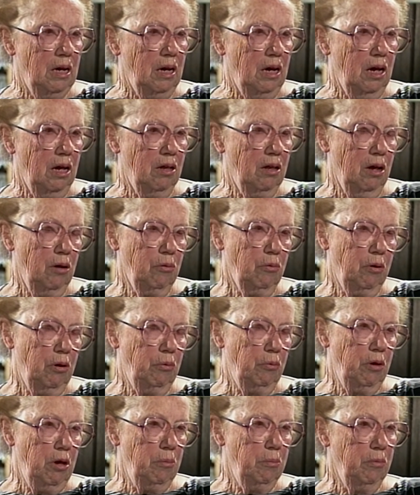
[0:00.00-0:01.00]
And then when
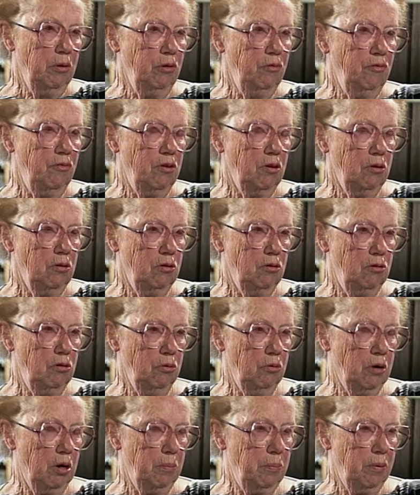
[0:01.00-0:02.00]
we moved
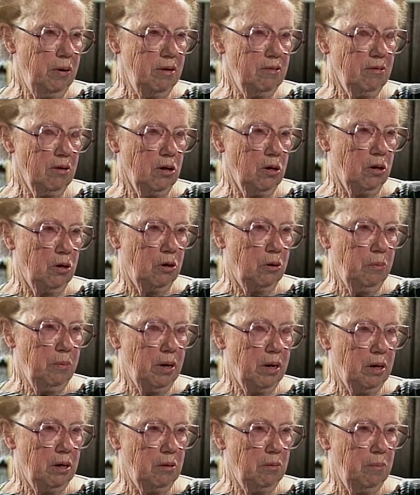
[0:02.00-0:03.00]
to our present home
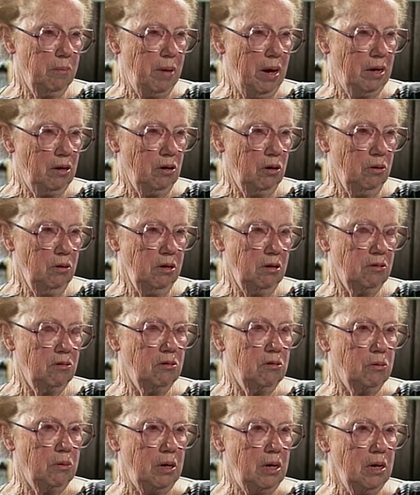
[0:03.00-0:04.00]
on Magnolia
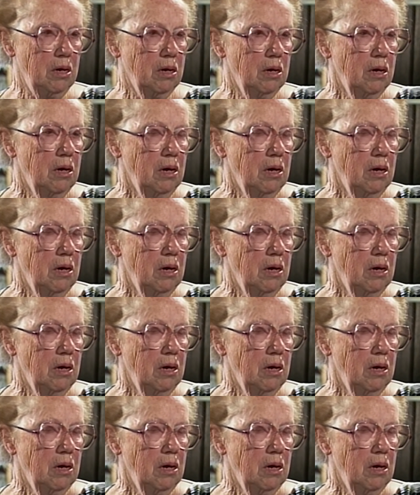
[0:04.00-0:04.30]
Street,